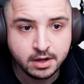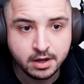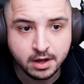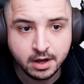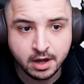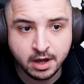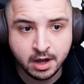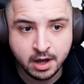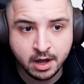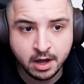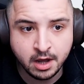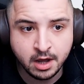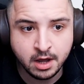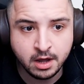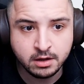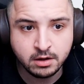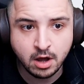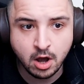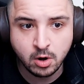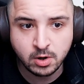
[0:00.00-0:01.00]

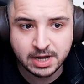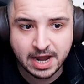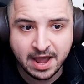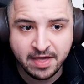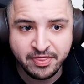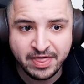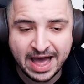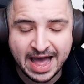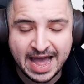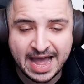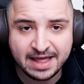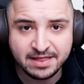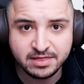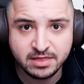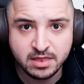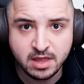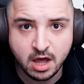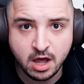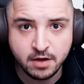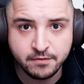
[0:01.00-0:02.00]
Uh, okay, that
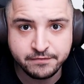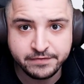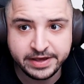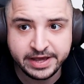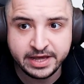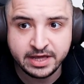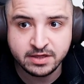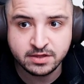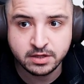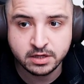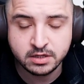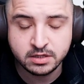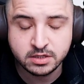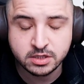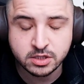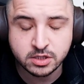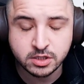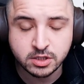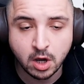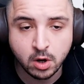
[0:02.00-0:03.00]
nerf is
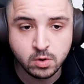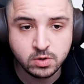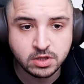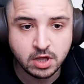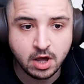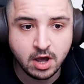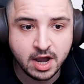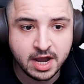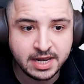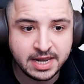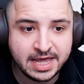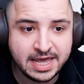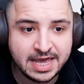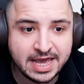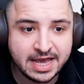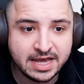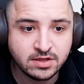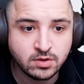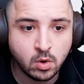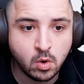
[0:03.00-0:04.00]
so tiny, it
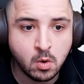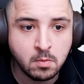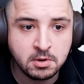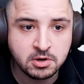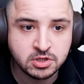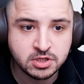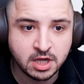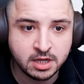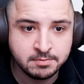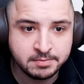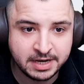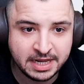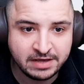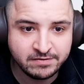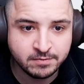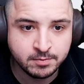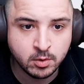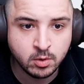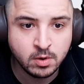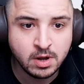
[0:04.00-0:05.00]
is almost
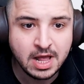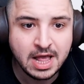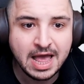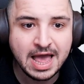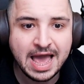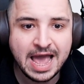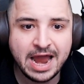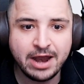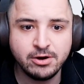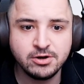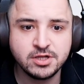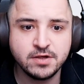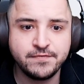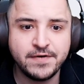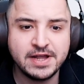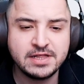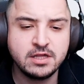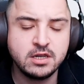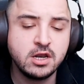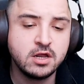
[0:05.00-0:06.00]
unbelievable. Aero's
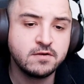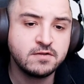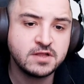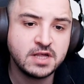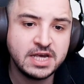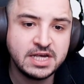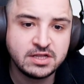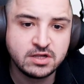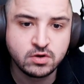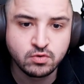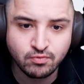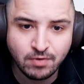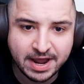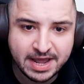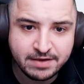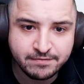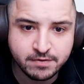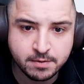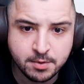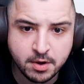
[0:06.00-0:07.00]
effectiveness is
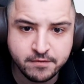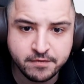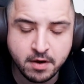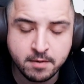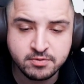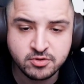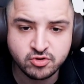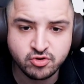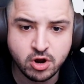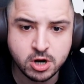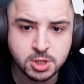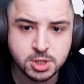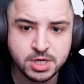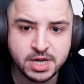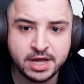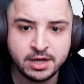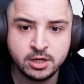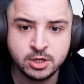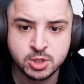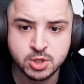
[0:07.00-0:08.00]
great for both obstruction
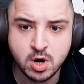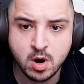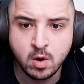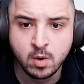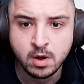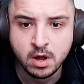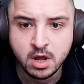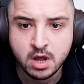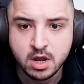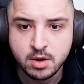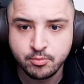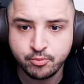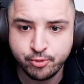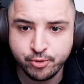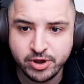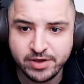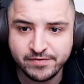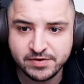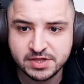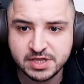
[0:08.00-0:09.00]
and control.
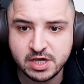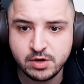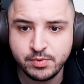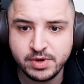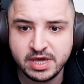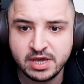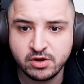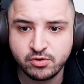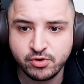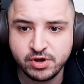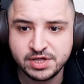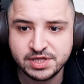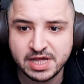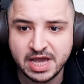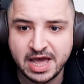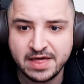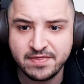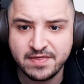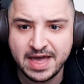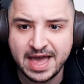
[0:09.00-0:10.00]
Previously, we increased
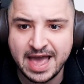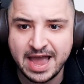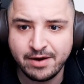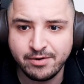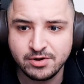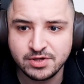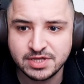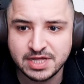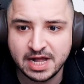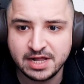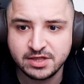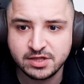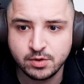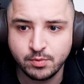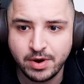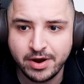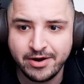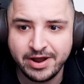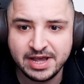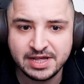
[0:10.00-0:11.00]
the aero stats to
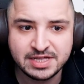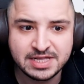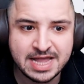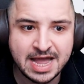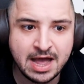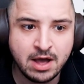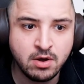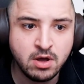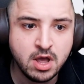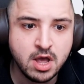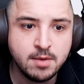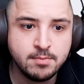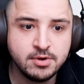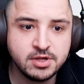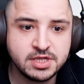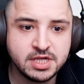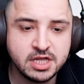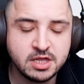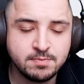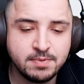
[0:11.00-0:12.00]
where it is now, but
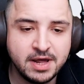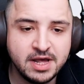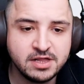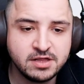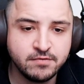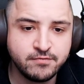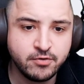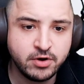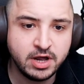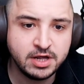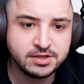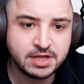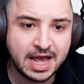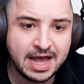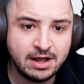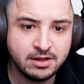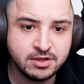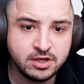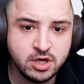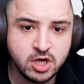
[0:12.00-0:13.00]
since players have realized
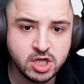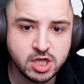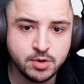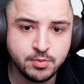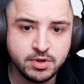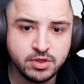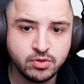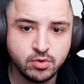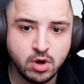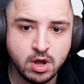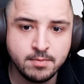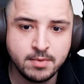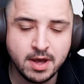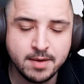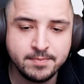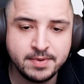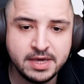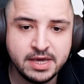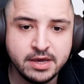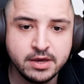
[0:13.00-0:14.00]
how to use it, we thought it
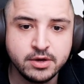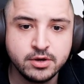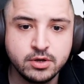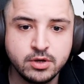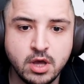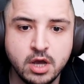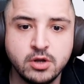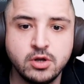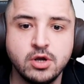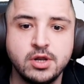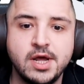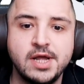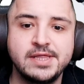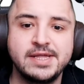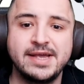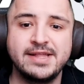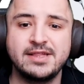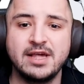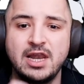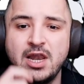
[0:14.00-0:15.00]
might be a good
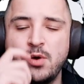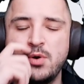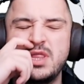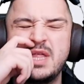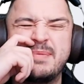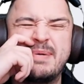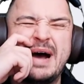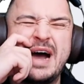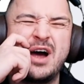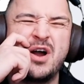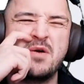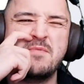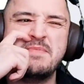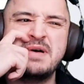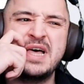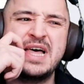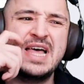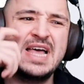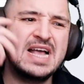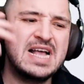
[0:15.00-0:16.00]
idea to lower the power a
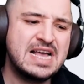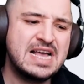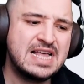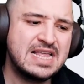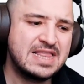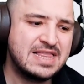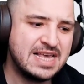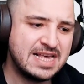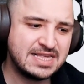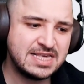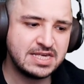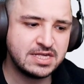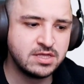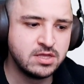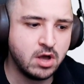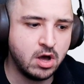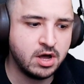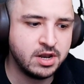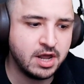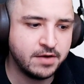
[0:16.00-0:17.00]
bit. This is
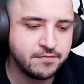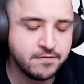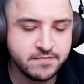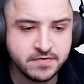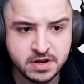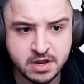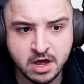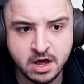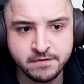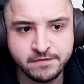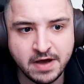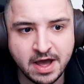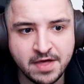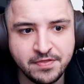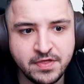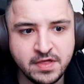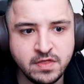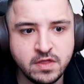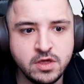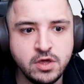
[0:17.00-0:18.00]
not enough of a nerf. I
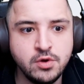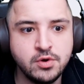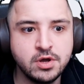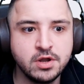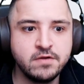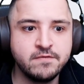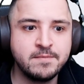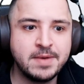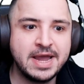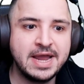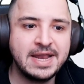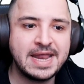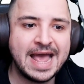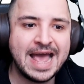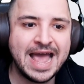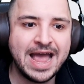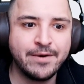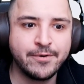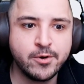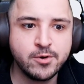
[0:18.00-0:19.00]
think that you could have made
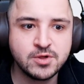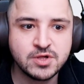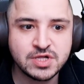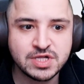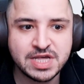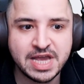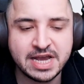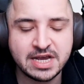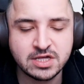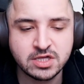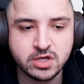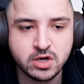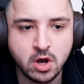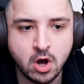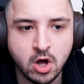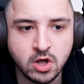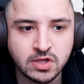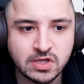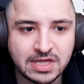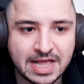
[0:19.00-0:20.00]
aero 6
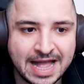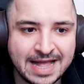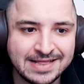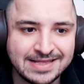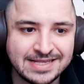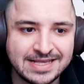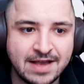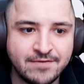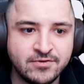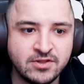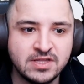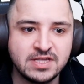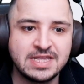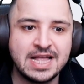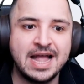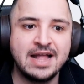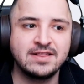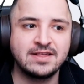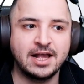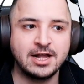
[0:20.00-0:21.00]
cost and 7
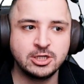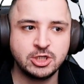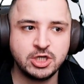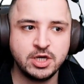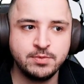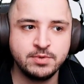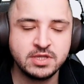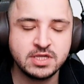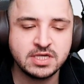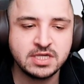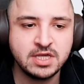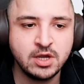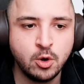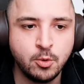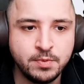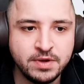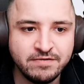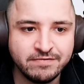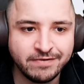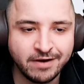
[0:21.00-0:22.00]
stats, and she would still
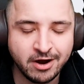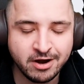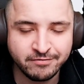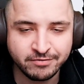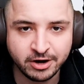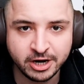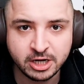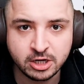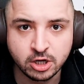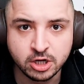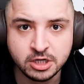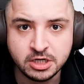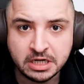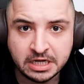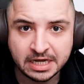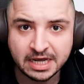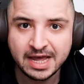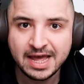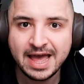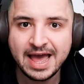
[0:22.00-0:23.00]
be very, very good.
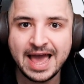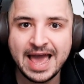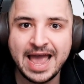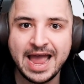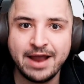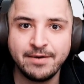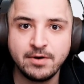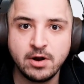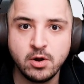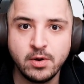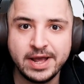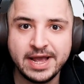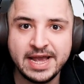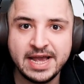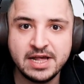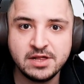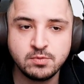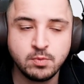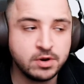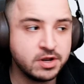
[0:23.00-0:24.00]
Aero
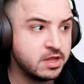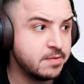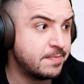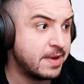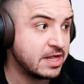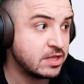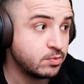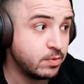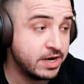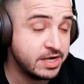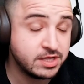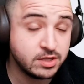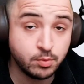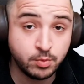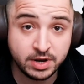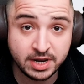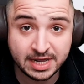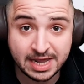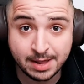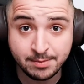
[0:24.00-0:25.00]
is one of the best ways to
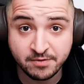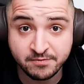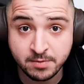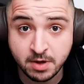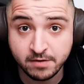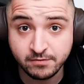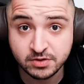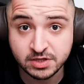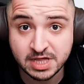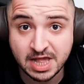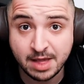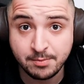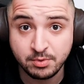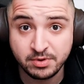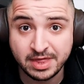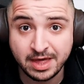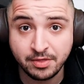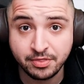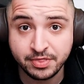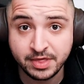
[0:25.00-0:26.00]
win a game of Marvel Snap
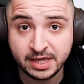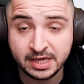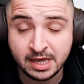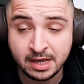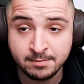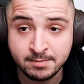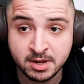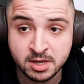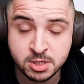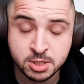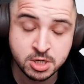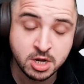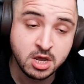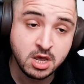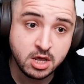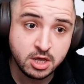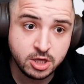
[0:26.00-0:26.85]
without thinking much.